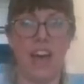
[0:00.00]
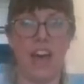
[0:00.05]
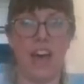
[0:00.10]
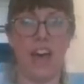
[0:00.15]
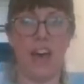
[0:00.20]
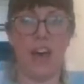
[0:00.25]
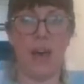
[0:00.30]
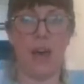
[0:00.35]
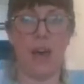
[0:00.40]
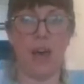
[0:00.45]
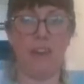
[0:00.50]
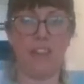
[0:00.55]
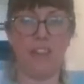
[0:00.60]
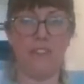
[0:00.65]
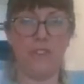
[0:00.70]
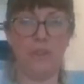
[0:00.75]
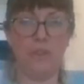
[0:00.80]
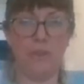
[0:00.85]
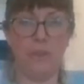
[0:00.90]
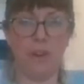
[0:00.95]
I'll
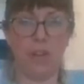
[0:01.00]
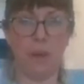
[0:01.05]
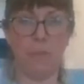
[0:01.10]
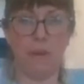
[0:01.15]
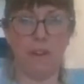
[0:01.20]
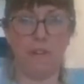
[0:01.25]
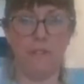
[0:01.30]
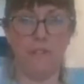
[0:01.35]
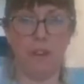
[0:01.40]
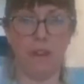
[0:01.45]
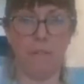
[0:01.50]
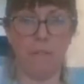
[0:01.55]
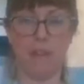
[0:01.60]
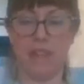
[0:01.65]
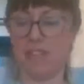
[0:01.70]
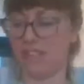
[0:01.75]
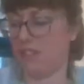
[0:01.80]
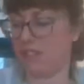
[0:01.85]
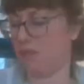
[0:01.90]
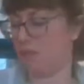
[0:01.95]
give you all a couple of
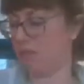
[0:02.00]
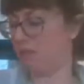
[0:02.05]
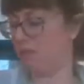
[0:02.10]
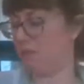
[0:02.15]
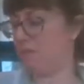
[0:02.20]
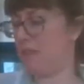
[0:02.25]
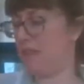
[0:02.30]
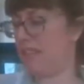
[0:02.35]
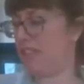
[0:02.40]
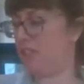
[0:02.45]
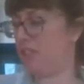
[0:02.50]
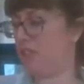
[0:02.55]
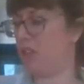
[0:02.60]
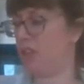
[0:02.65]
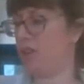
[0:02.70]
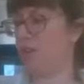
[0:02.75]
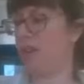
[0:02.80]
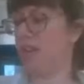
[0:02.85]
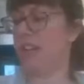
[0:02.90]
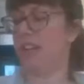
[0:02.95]
minutes or minutes or
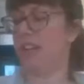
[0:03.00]
so.